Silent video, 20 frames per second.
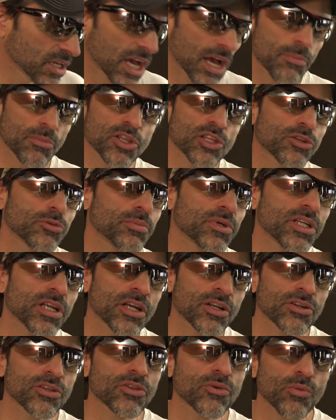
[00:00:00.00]
I'm a little bit
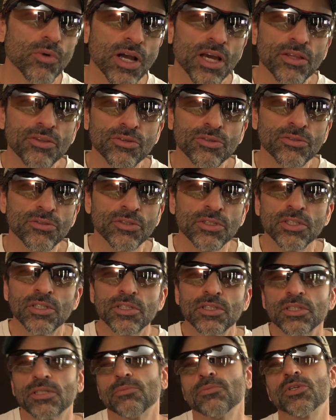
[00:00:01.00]
under the weather,
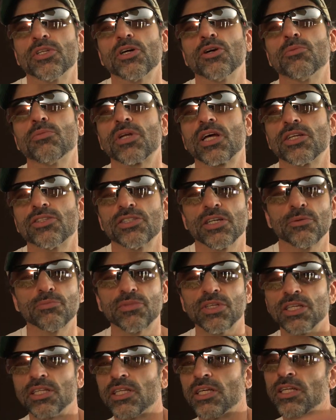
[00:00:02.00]
you know, but I
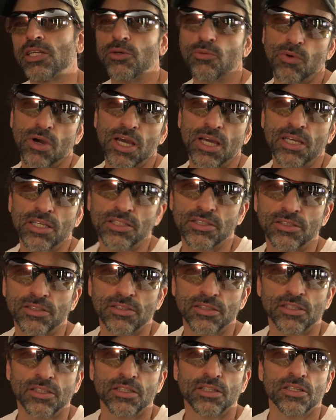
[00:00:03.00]
jumped in anyways
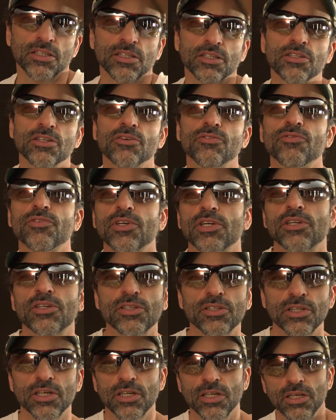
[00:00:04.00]
and, you know,
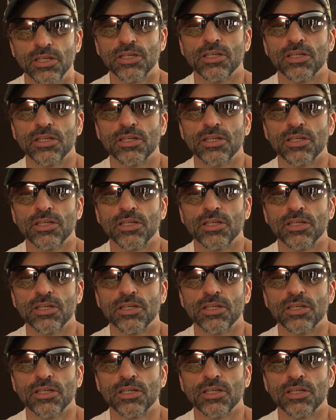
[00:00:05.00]
figured